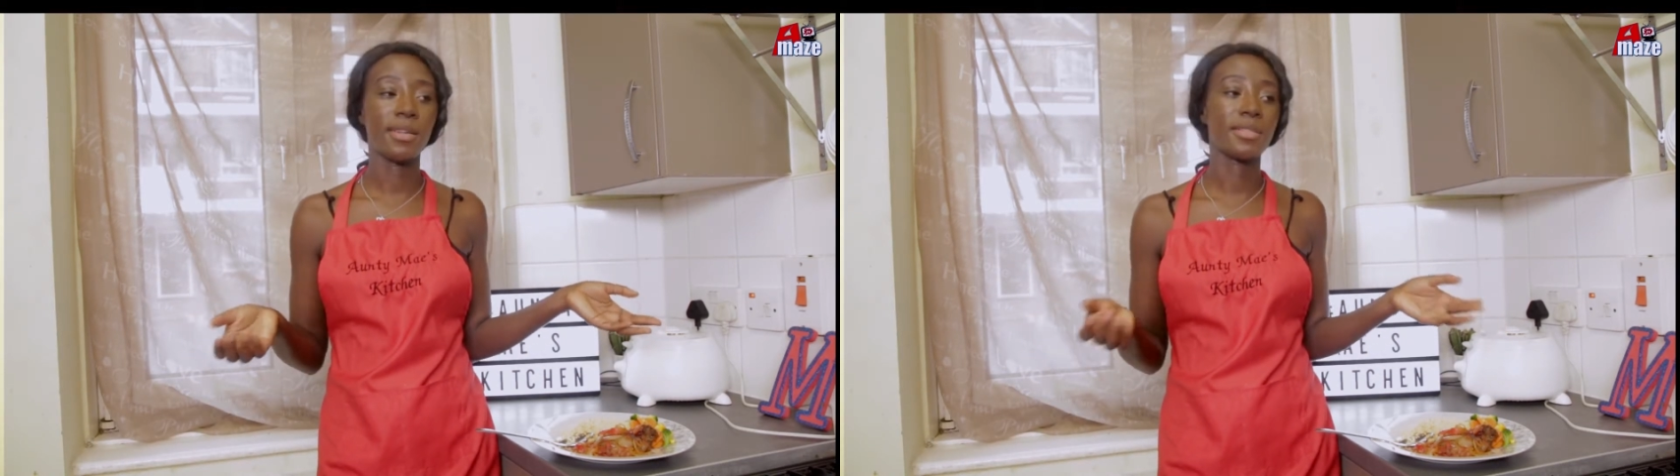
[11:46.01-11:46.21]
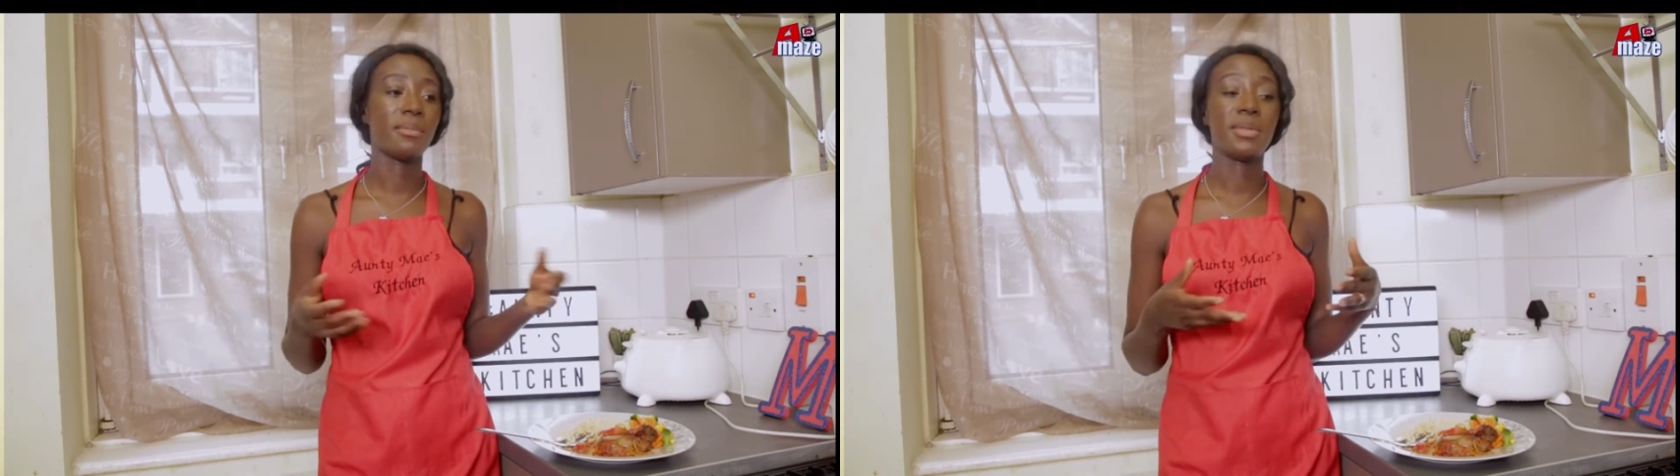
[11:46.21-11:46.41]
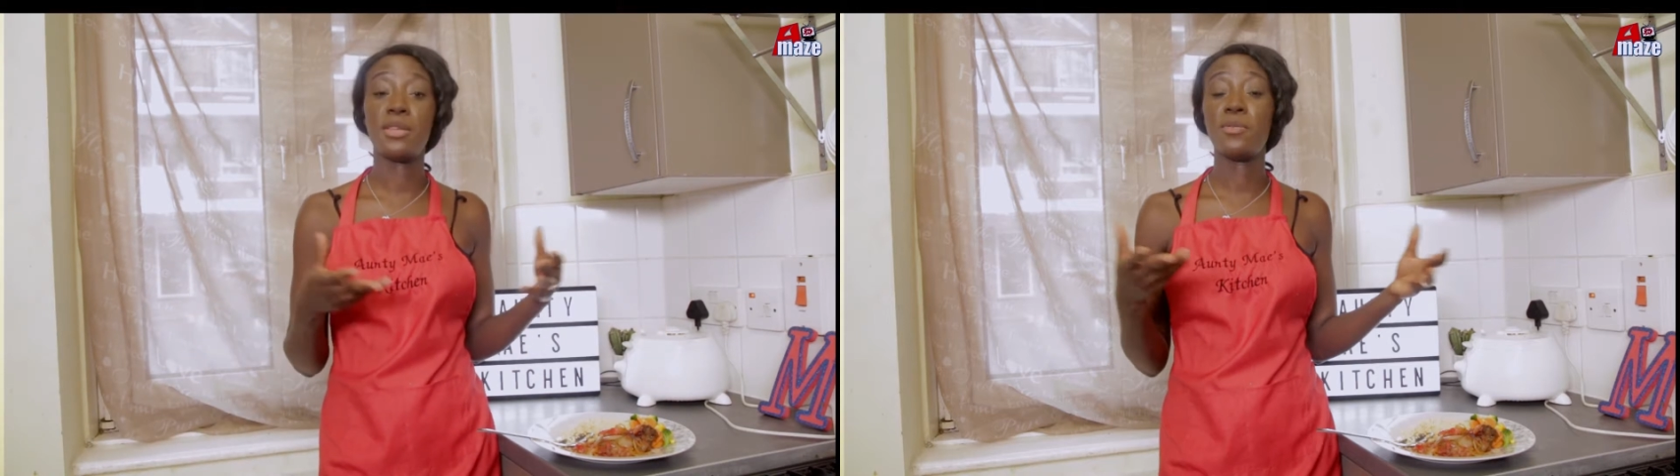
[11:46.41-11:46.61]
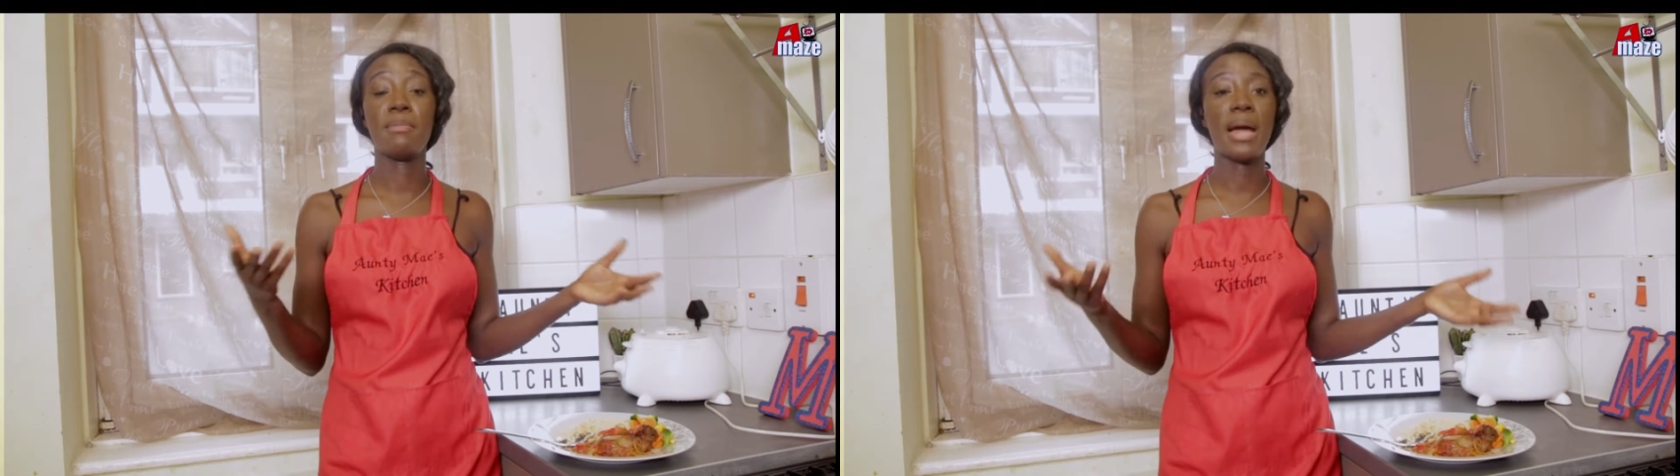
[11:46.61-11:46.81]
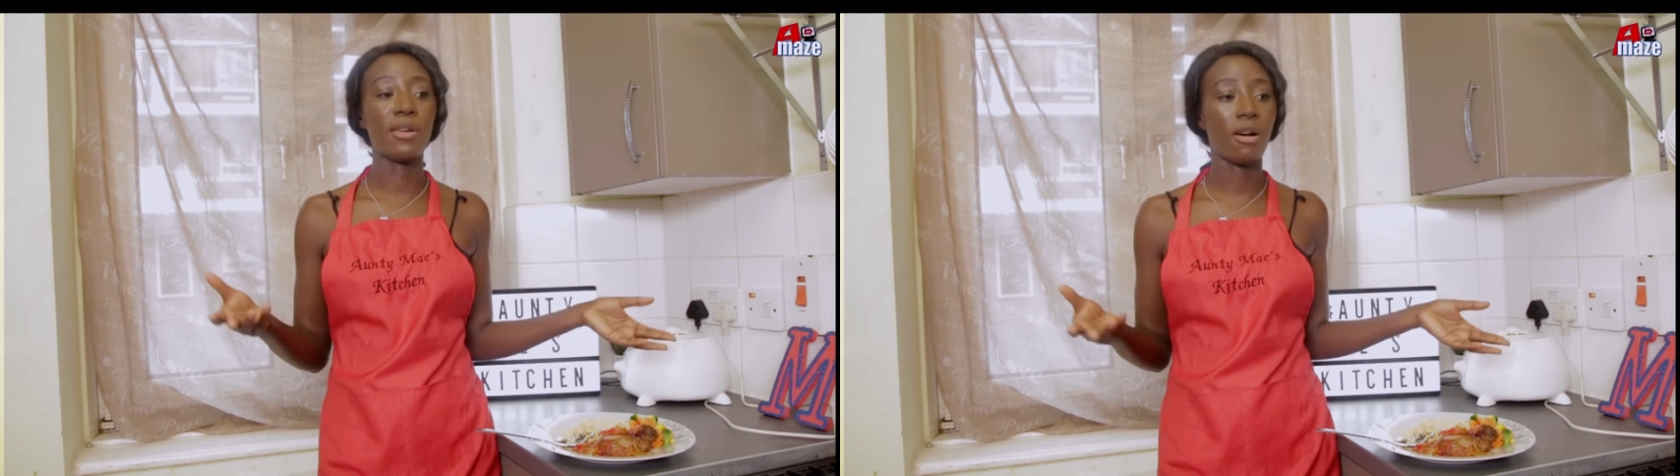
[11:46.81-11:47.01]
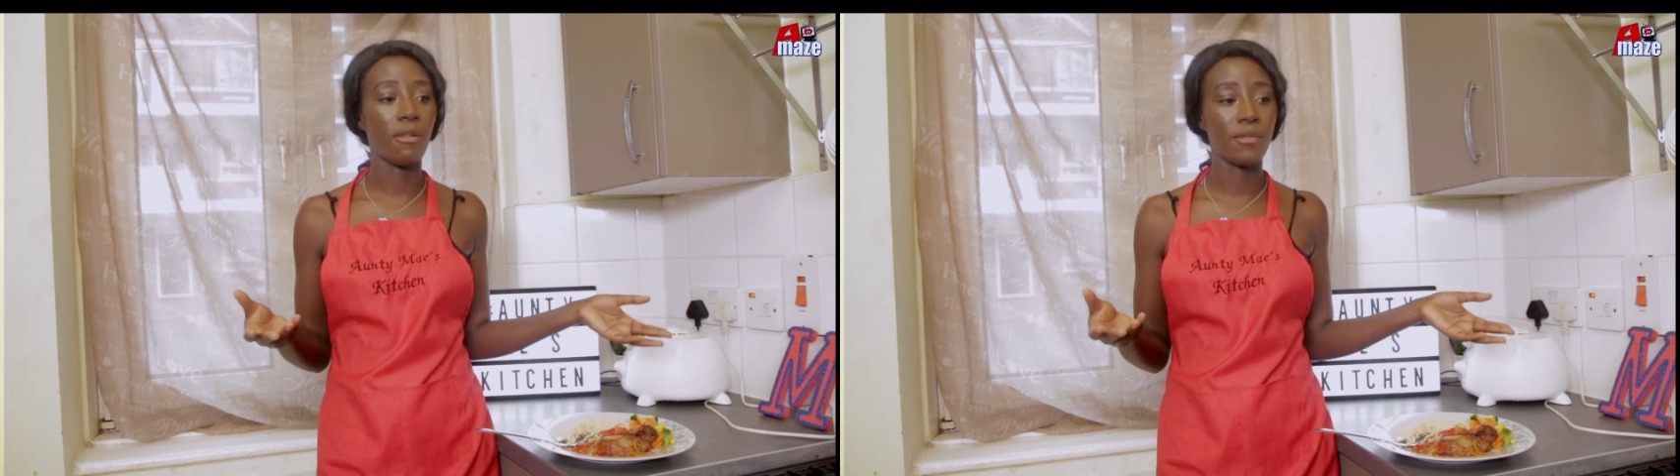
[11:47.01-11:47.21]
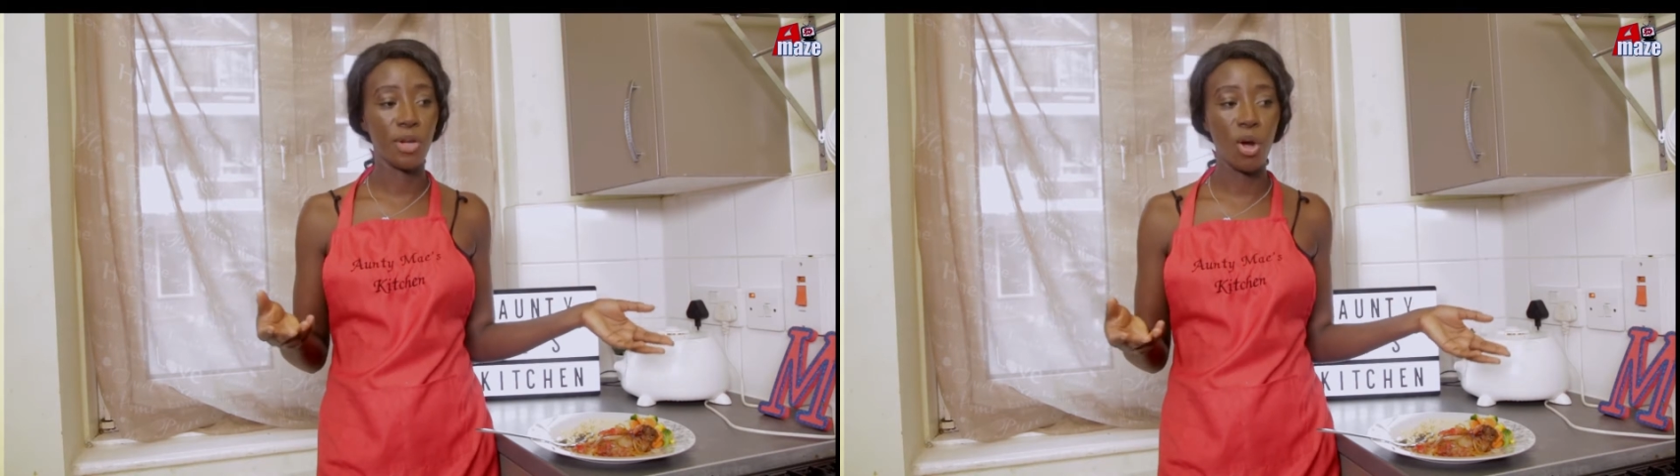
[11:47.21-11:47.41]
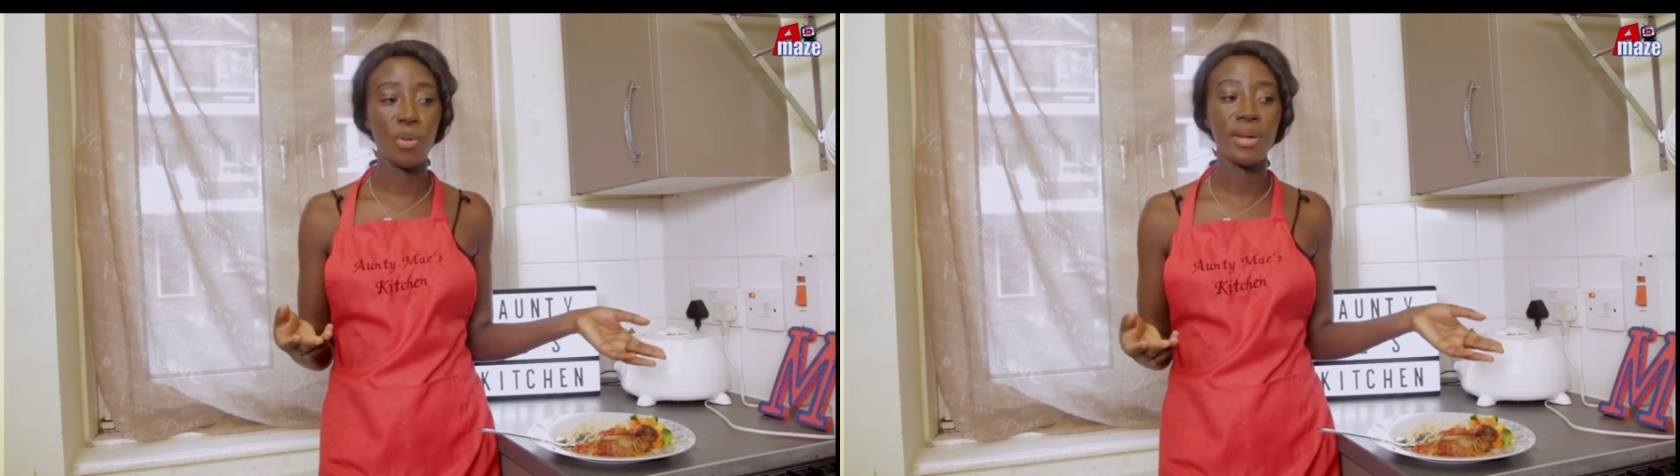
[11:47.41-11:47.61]
something you might not have
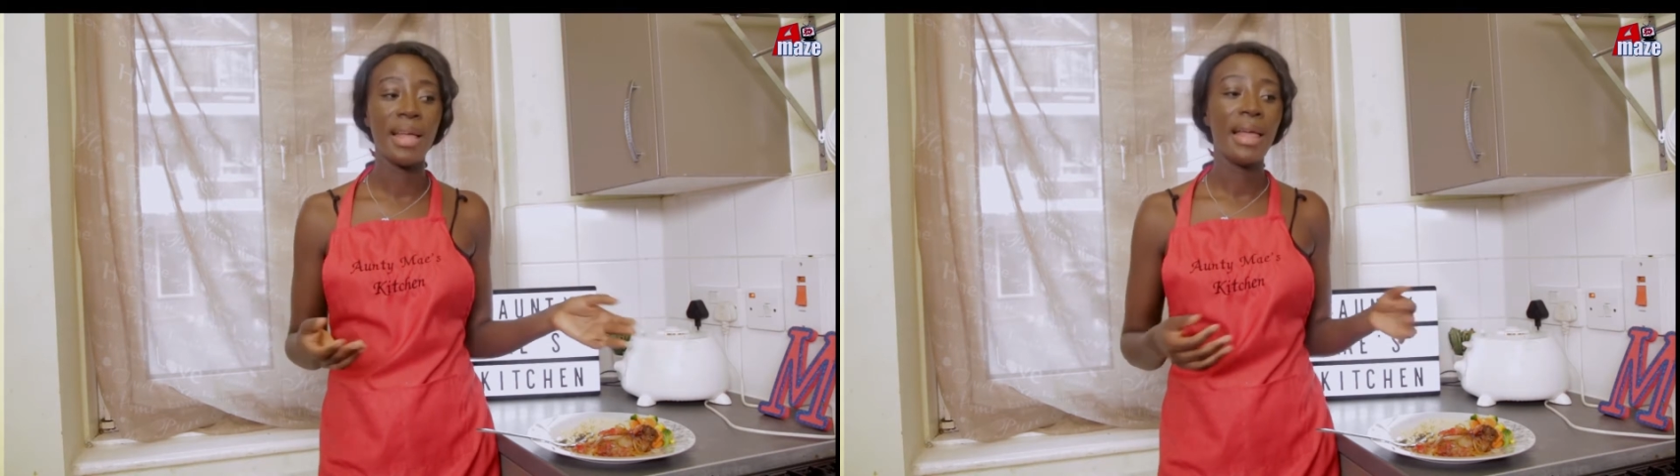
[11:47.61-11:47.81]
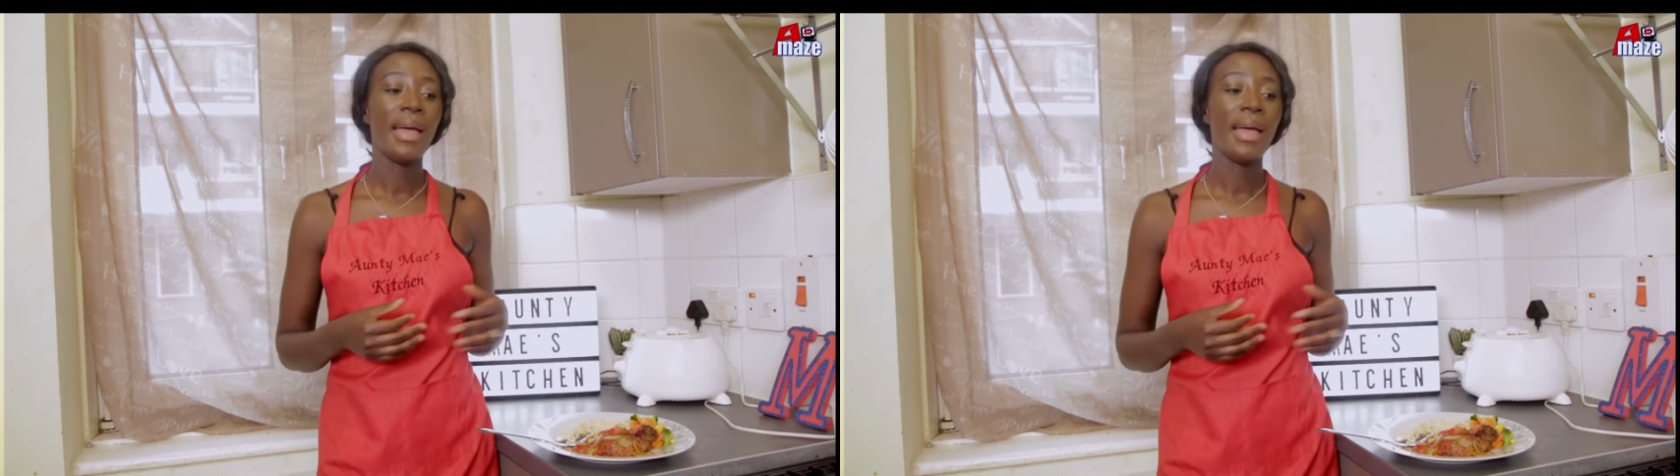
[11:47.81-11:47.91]
known.